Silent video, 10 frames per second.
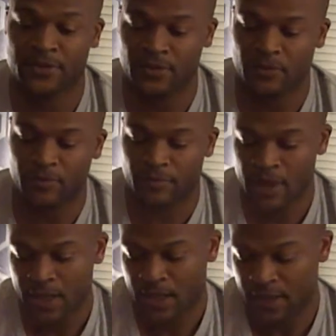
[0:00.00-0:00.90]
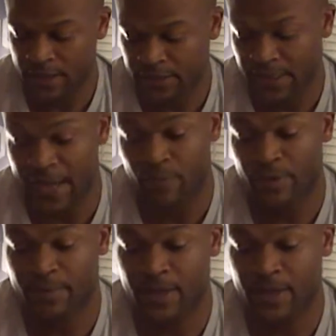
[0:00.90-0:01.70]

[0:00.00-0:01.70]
So it's like one of